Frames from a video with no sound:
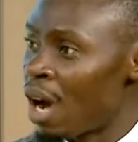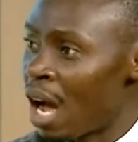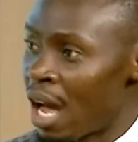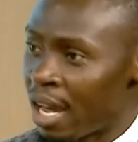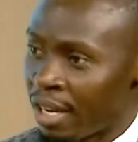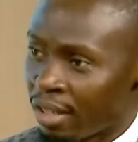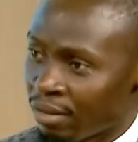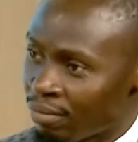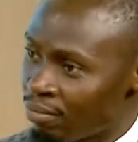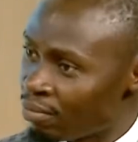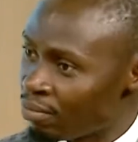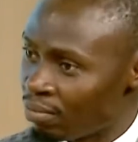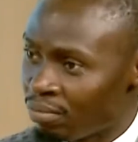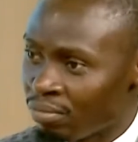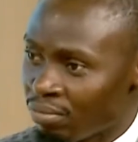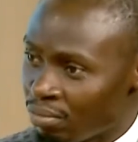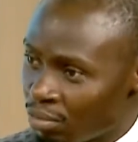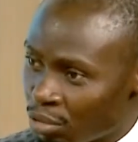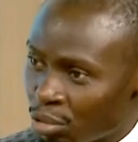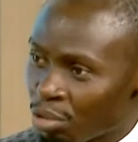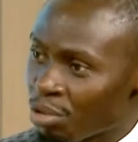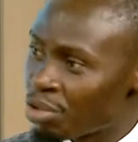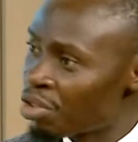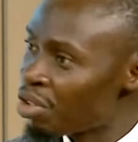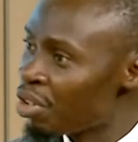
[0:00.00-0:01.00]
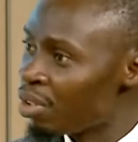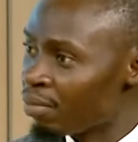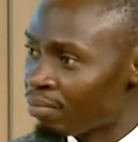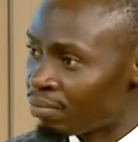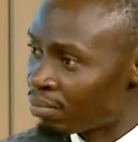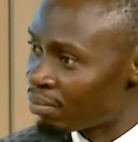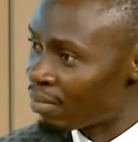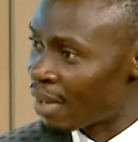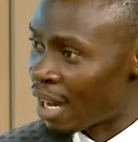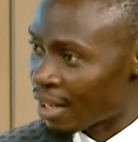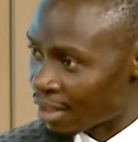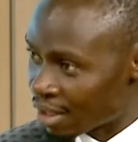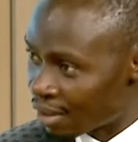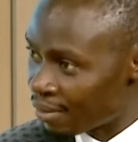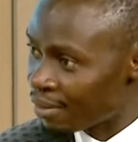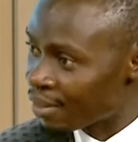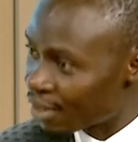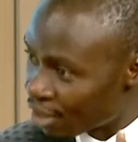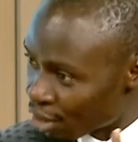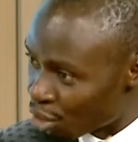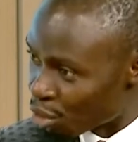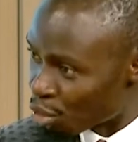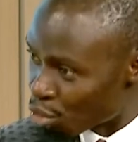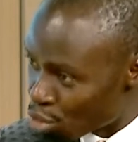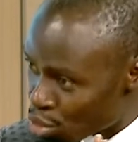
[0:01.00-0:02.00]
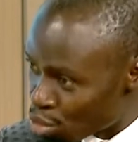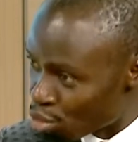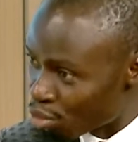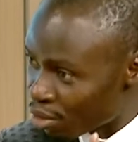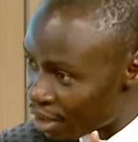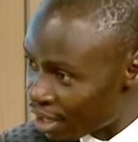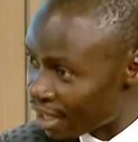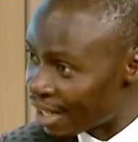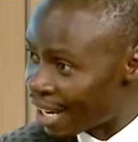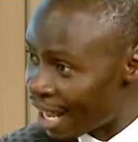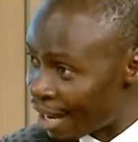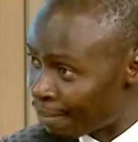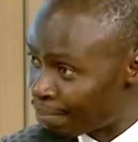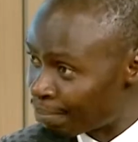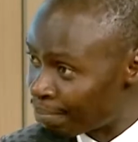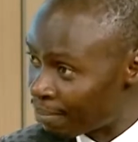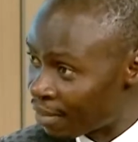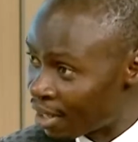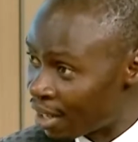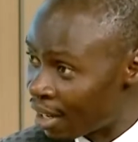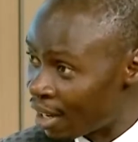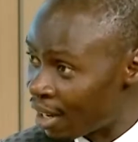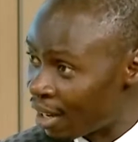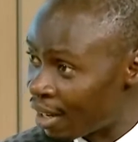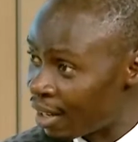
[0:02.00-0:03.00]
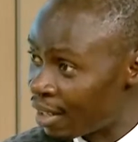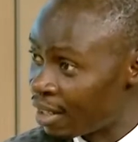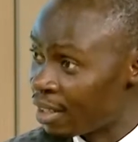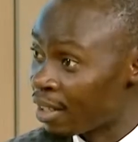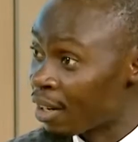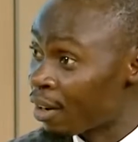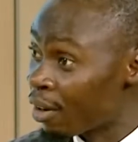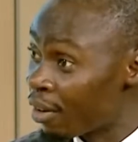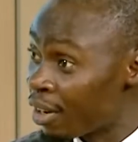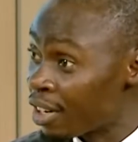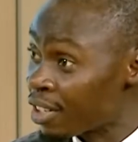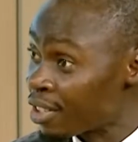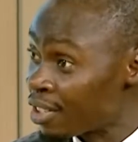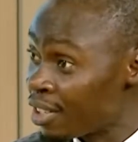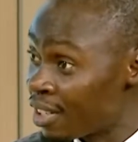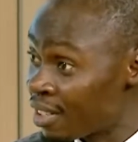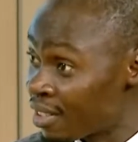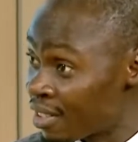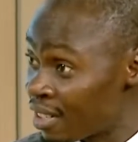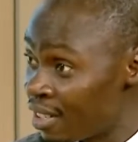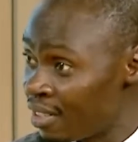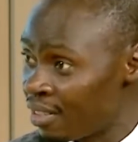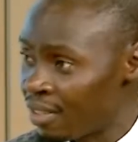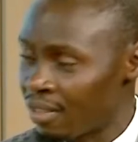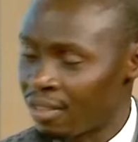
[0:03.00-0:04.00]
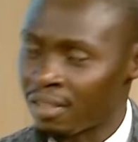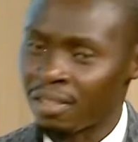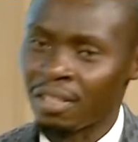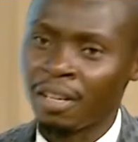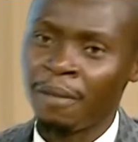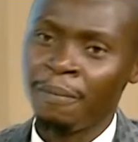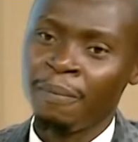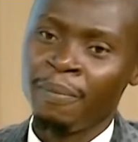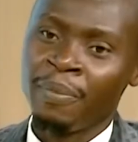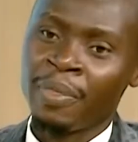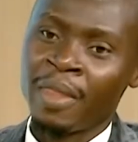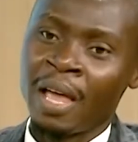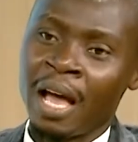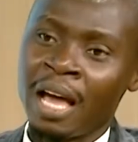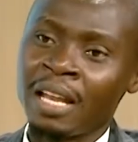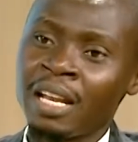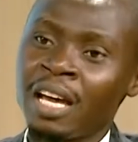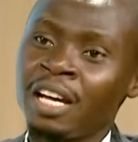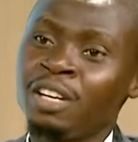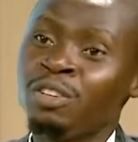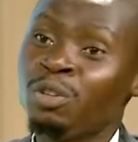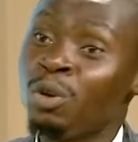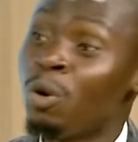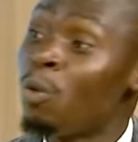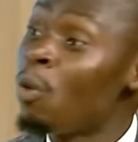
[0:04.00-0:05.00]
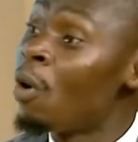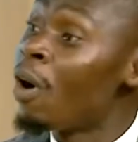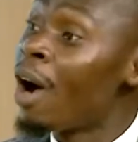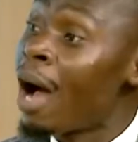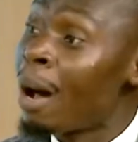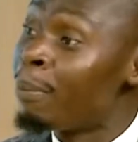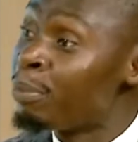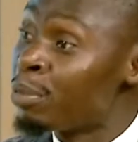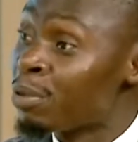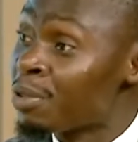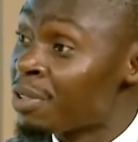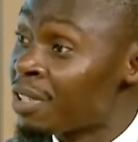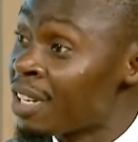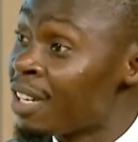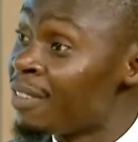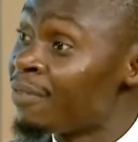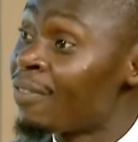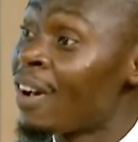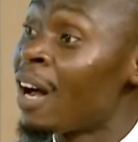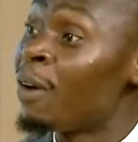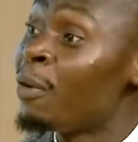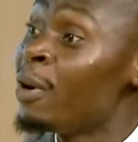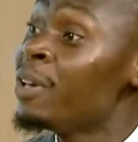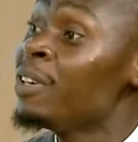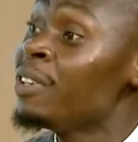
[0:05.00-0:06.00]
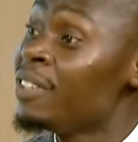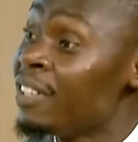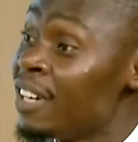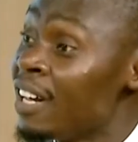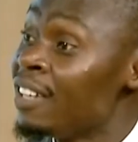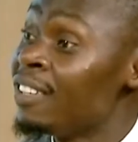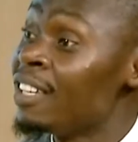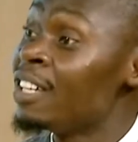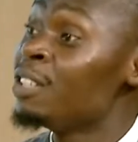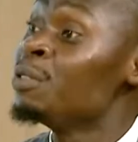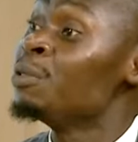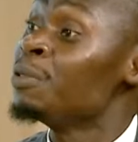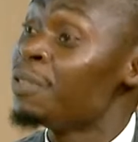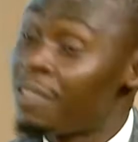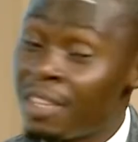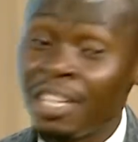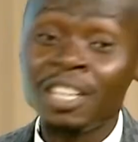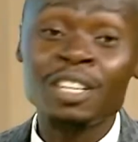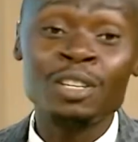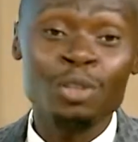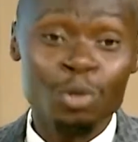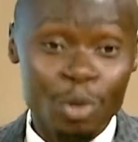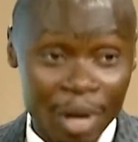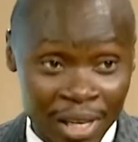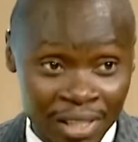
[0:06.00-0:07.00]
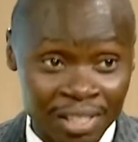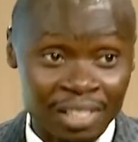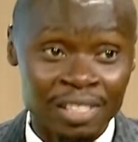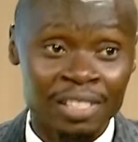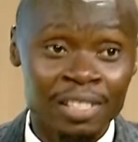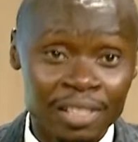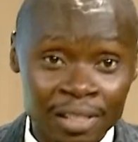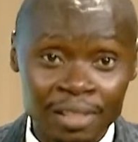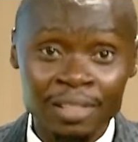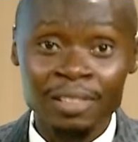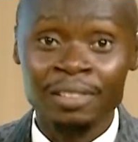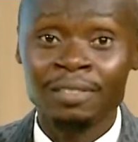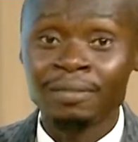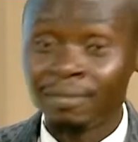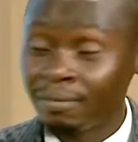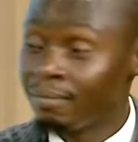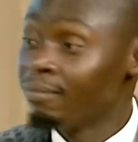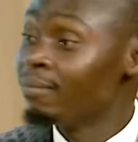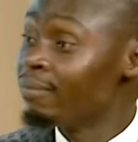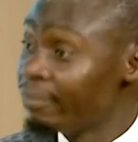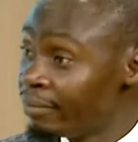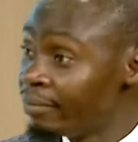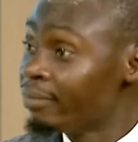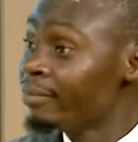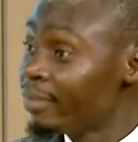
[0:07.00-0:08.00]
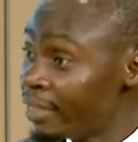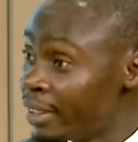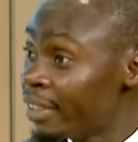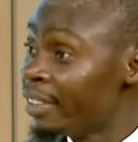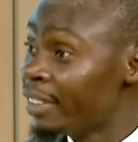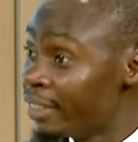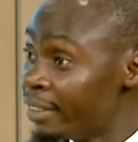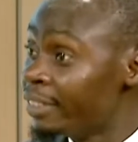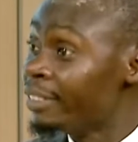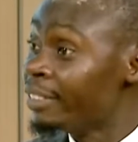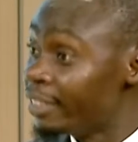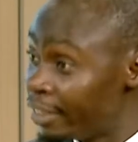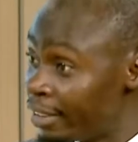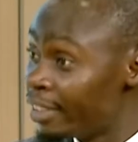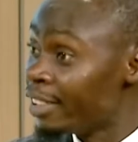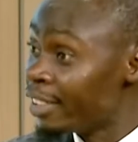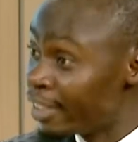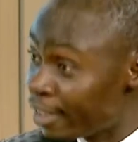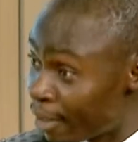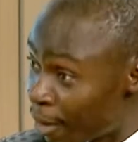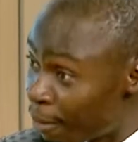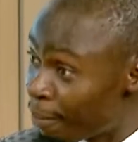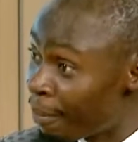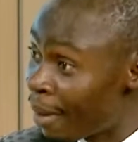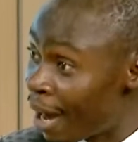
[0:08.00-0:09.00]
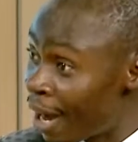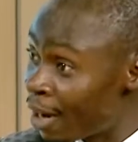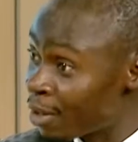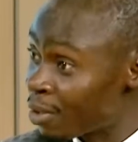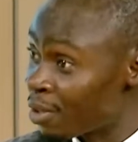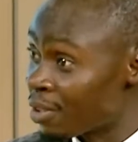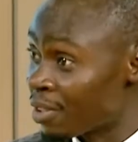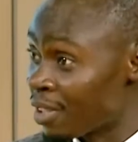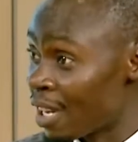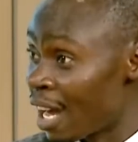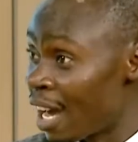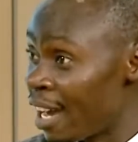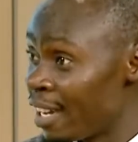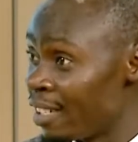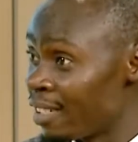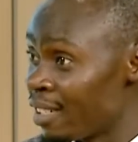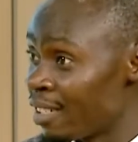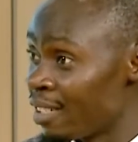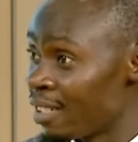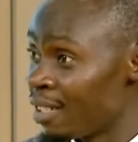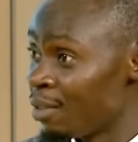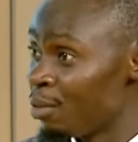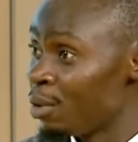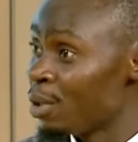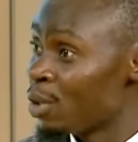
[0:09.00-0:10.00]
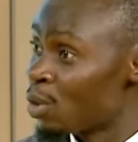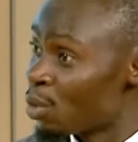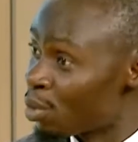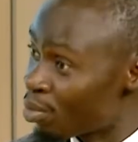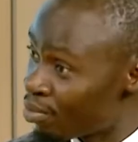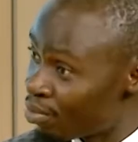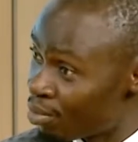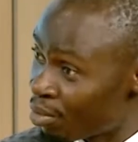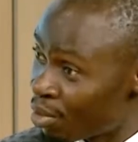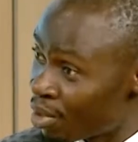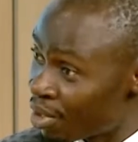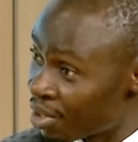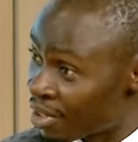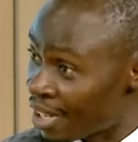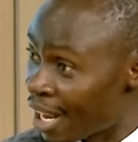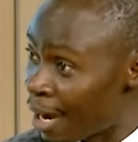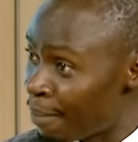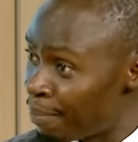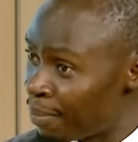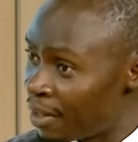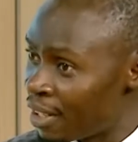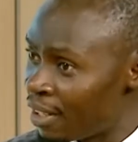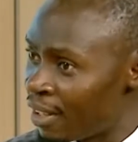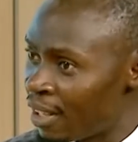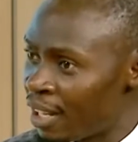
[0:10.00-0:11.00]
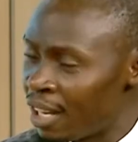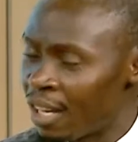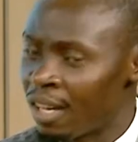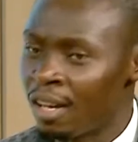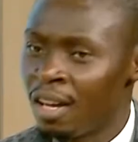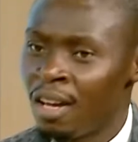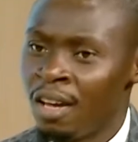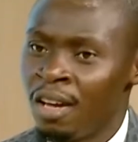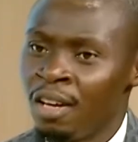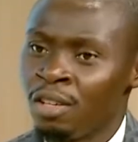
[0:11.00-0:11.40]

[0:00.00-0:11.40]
I do some activities too in that in correctional centers, and I know what happens there. In fact, when you get there, you think you are still in the normal society with what's happening there.